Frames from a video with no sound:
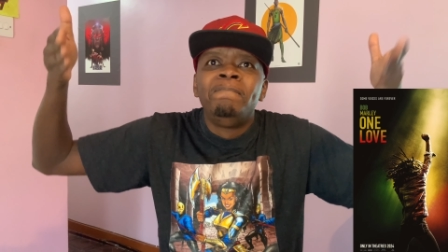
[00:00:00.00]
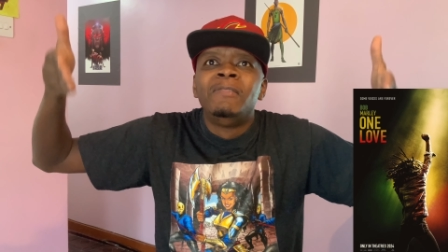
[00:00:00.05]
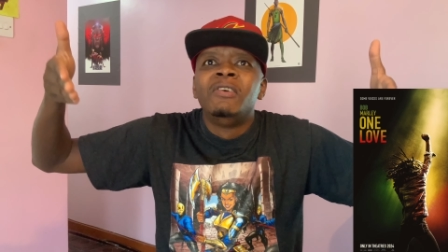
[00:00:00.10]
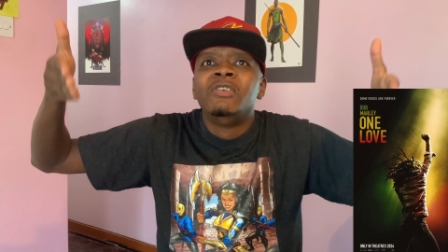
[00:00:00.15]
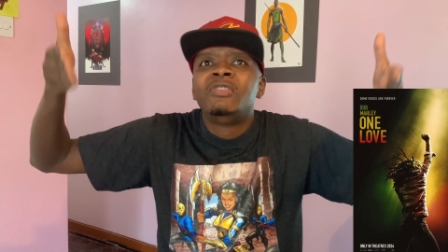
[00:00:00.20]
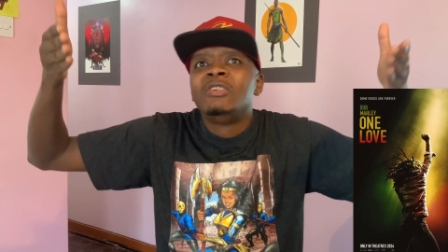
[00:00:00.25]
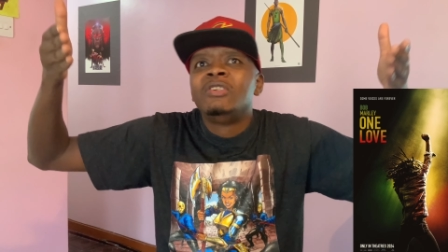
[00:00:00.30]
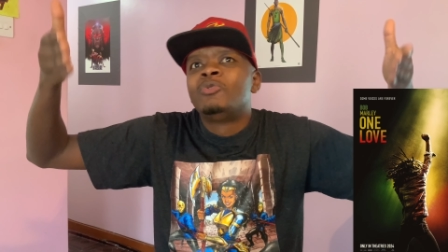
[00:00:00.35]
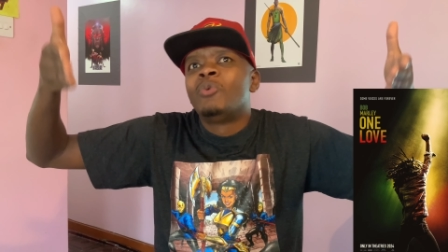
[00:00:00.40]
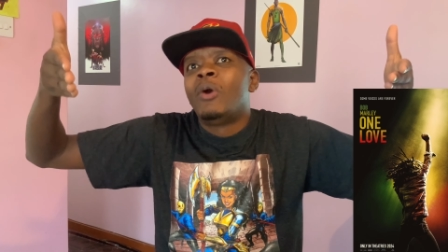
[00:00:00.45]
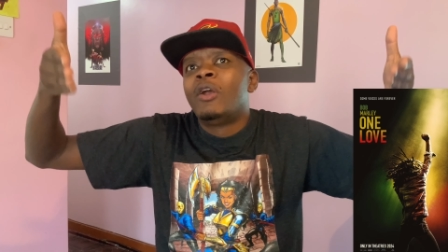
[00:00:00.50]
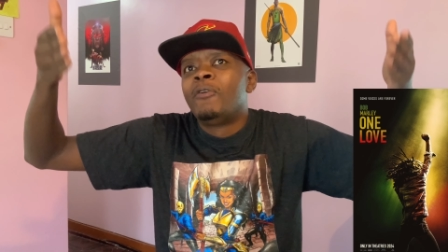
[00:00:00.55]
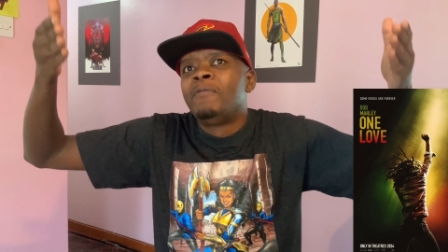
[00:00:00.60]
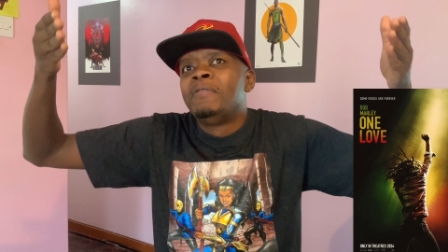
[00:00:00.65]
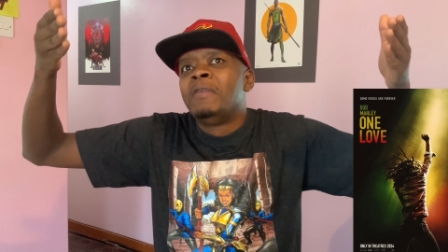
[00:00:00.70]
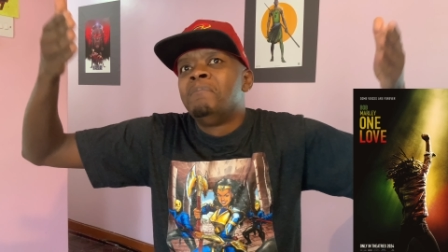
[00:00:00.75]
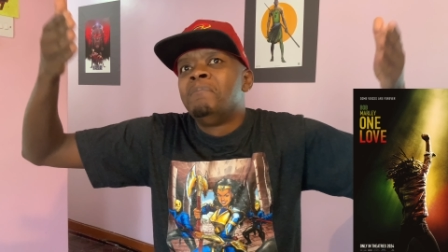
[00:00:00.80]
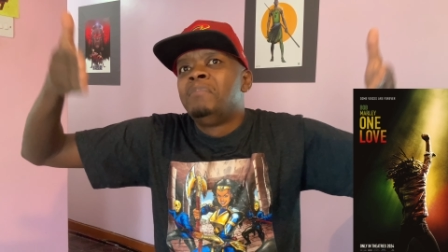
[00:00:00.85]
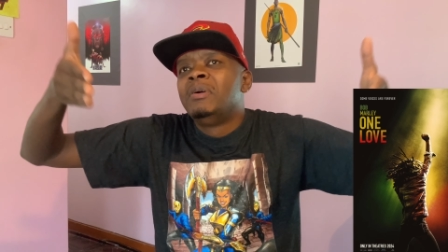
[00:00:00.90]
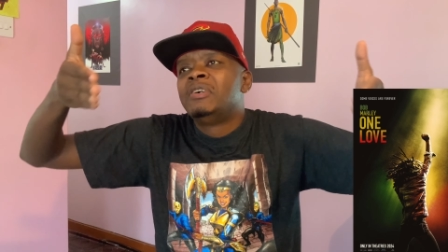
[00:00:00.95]
this is one
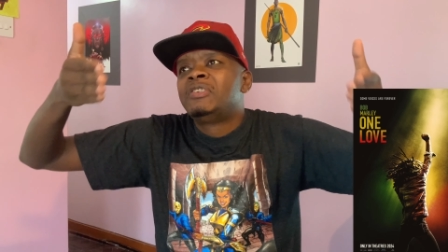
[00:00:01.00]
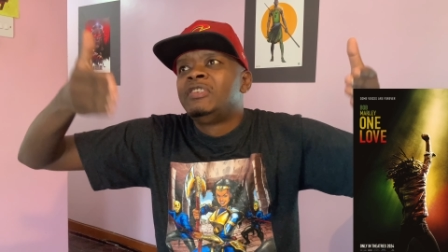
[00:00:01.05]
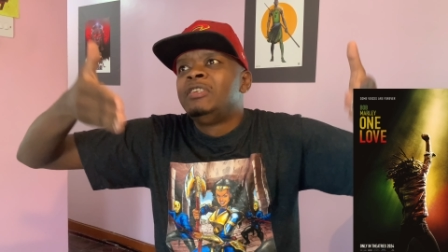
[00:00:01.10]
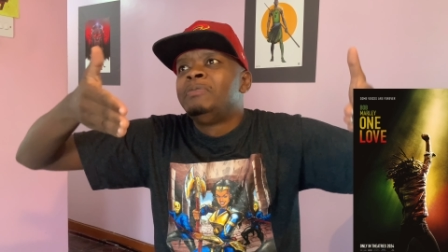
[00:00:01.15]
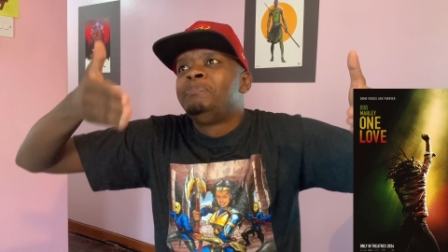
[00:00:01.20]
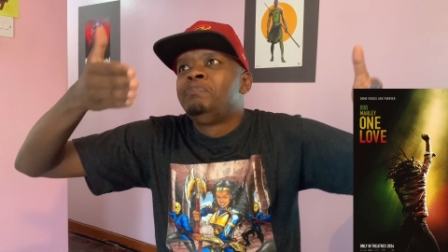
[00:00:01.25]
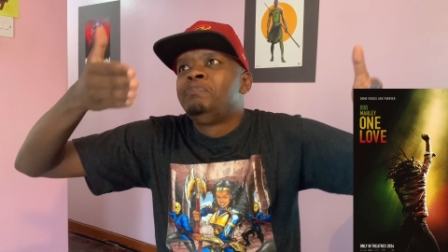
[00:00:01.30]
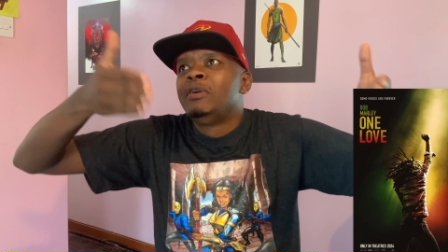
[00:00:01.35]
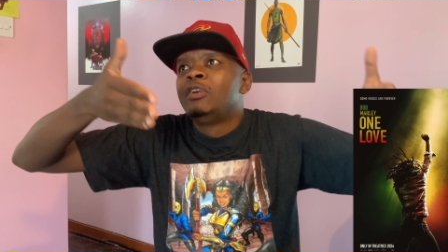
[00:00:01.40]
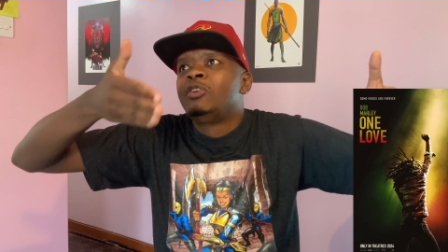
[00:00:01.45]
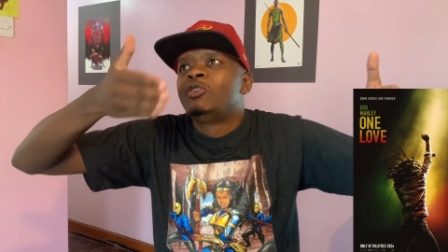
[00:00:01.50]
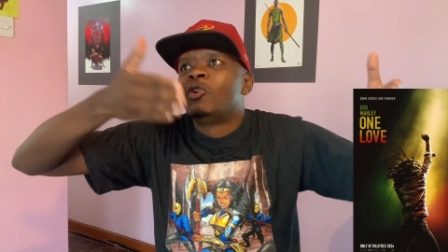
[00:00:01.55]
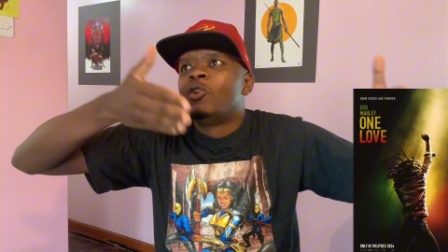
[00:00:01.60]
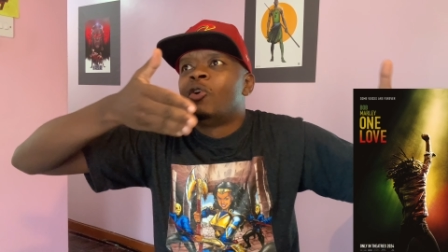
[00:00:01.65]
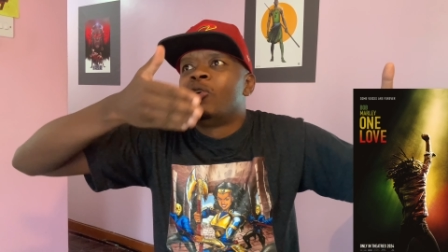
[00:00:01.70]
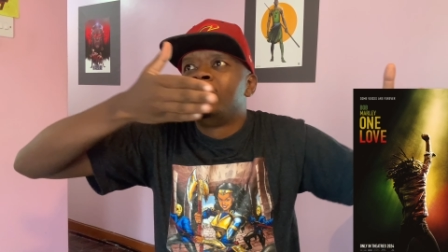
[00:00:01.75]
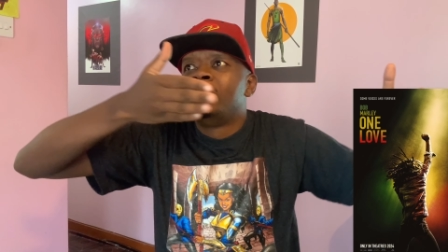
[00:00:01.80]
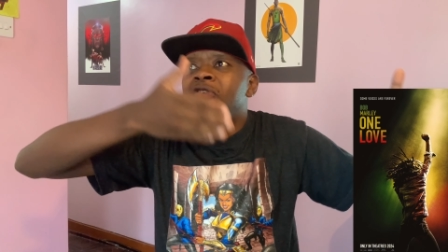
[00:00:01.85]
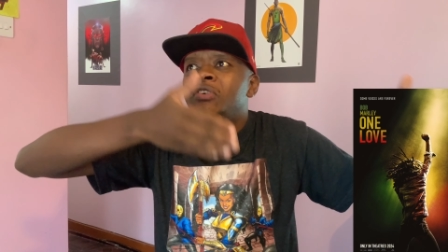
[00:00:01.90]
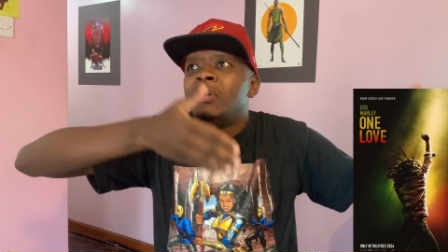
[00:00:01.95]
of the best
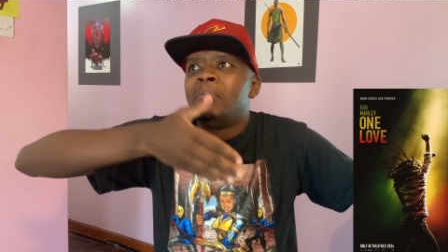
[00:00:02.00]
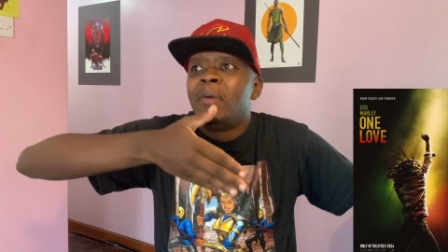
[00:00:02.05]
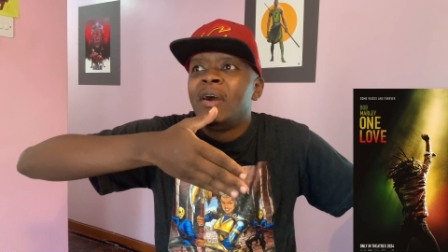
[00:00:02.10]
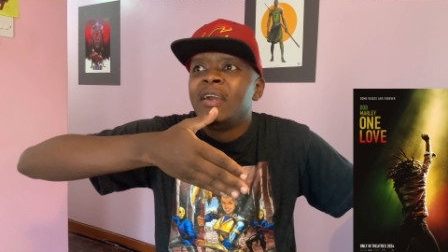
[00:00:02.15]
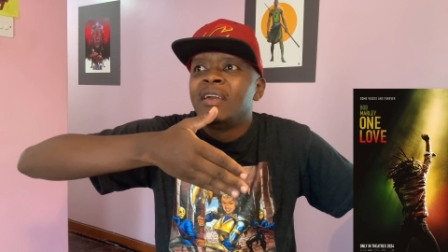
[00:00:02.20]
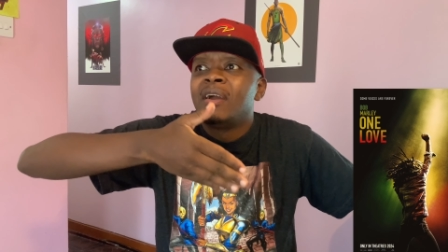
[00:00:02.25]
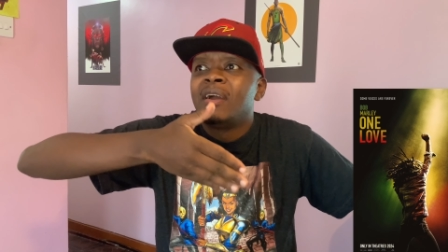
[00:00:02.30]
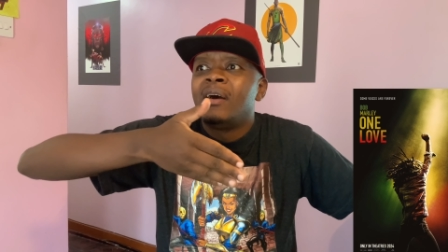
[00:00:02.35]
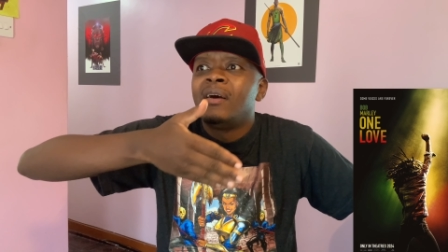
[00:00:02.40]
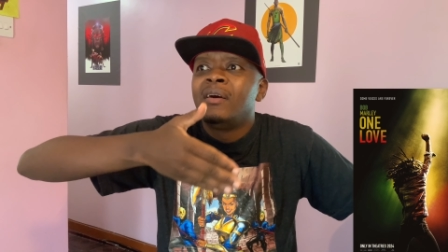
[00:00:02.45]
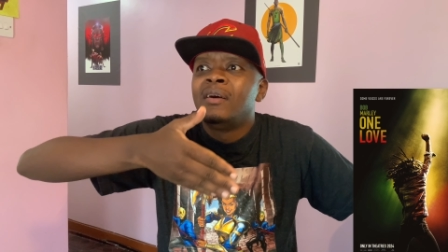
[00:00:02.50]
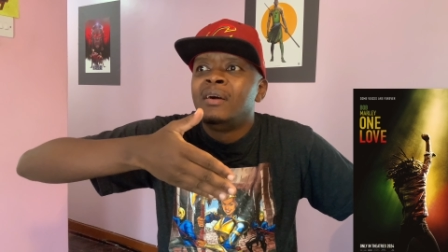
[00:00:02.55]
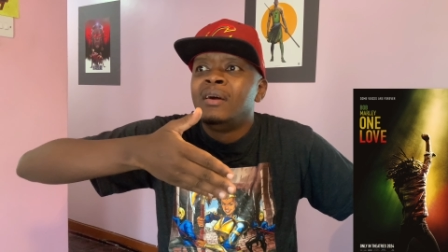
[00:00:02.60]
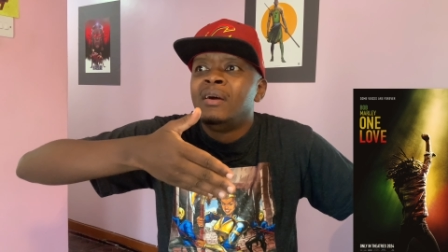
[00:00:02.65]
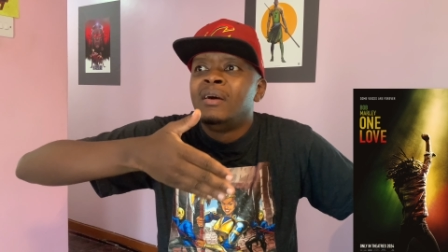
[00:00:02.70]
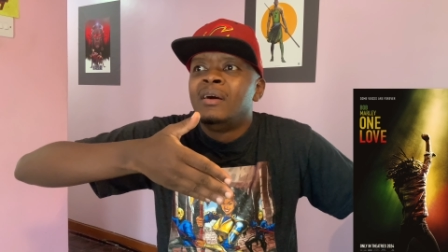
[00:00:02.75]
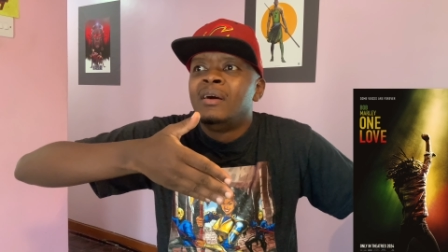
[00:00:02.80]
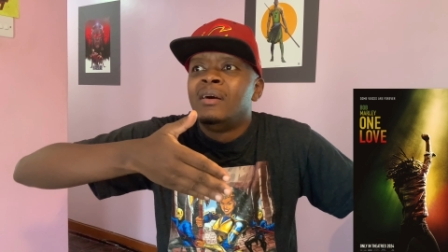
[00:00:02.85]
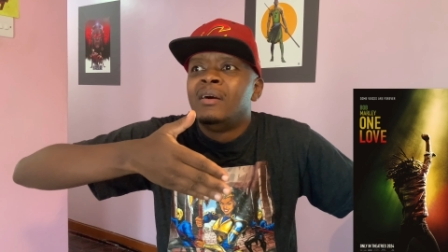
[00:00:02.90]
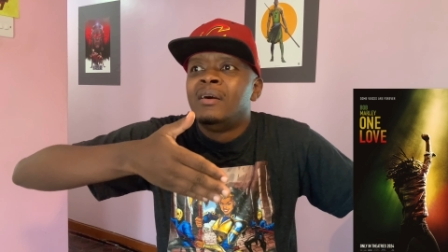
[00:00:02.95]
depiction of
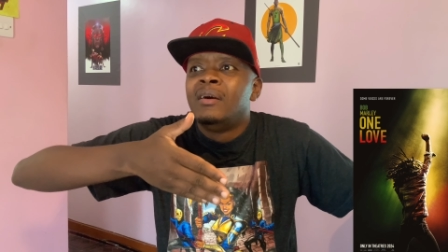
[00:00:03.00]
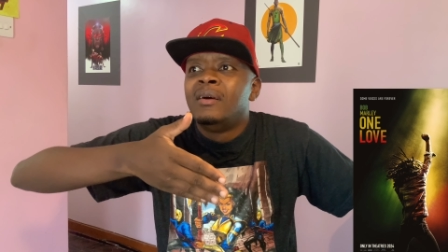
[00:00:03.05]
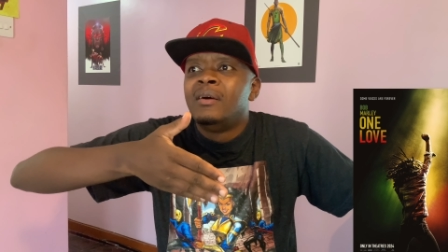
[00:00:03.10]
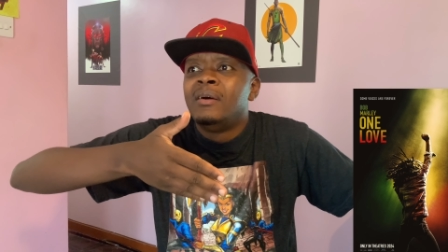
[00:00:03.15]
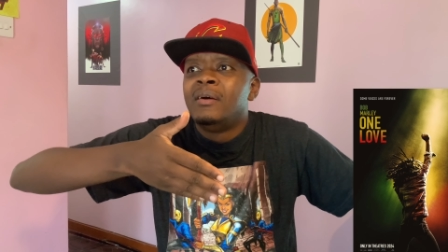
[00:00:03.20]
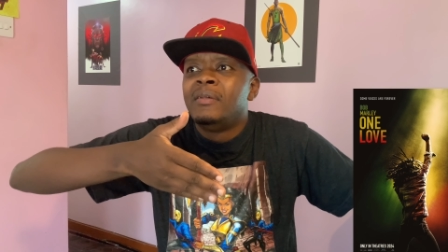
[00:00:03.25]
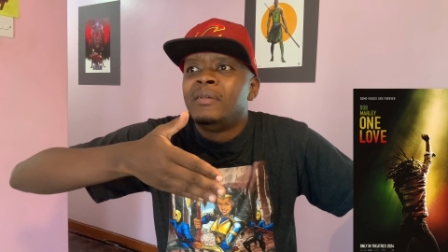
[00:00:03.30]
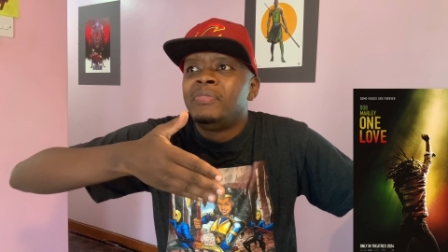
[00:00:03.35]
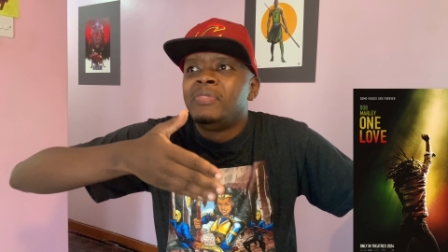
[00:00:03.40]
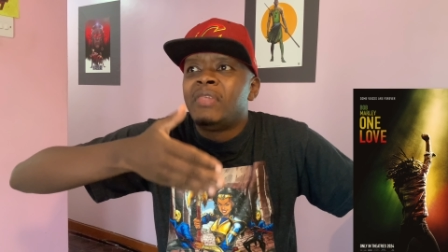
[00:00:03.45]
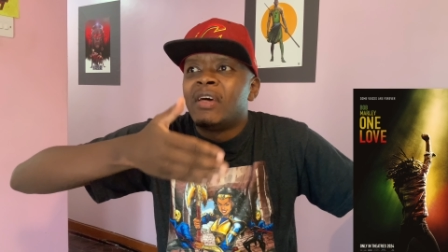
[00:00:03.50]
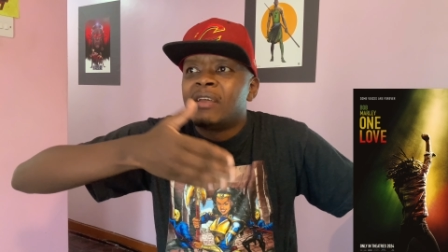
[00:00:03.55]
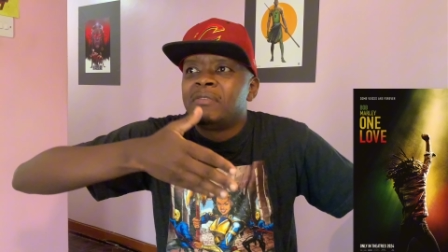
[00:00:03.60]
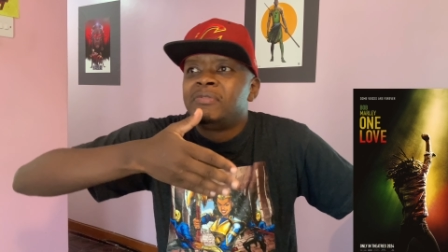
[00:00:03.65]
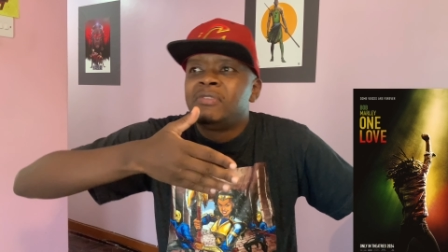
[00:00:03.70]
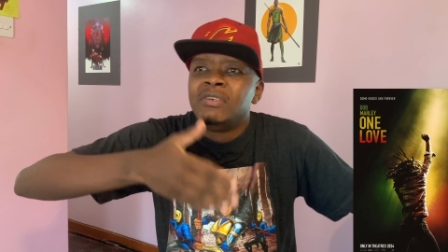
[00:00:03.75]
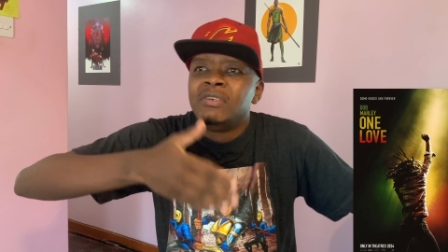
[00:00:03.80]
Jamaica that I've